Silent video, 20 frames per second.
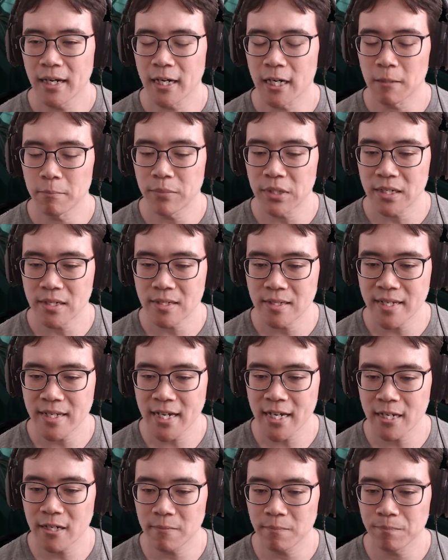because
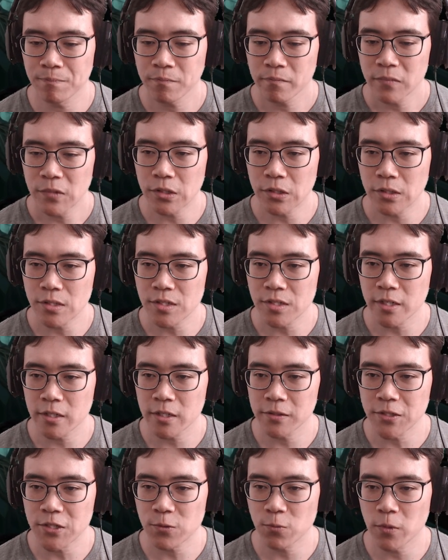then you can see
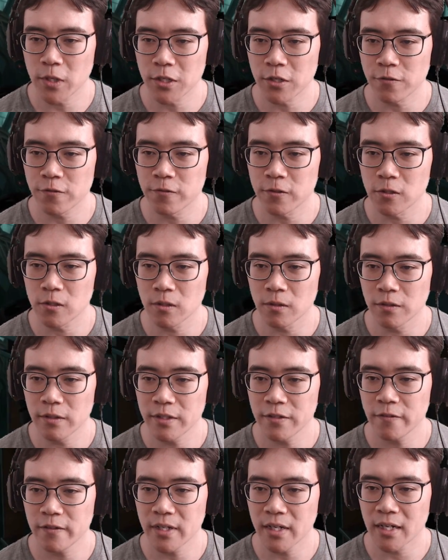all this wonderful
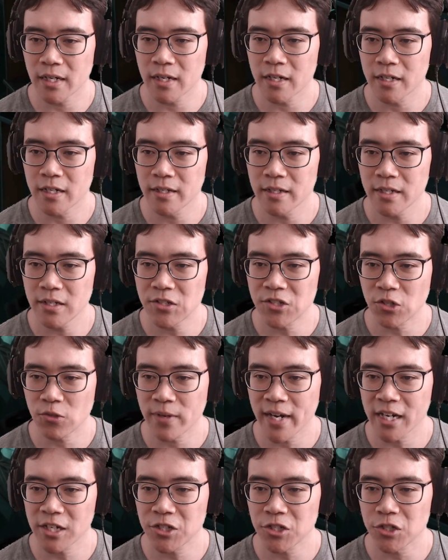
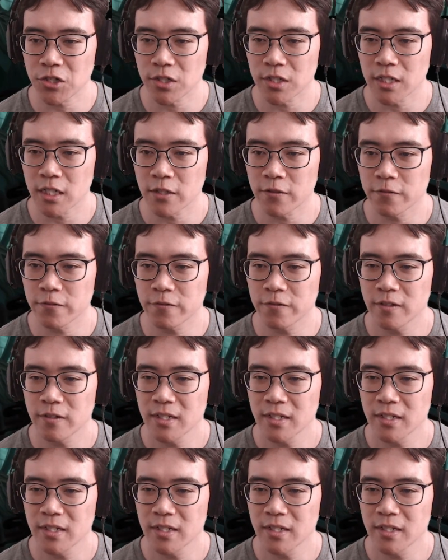interaction of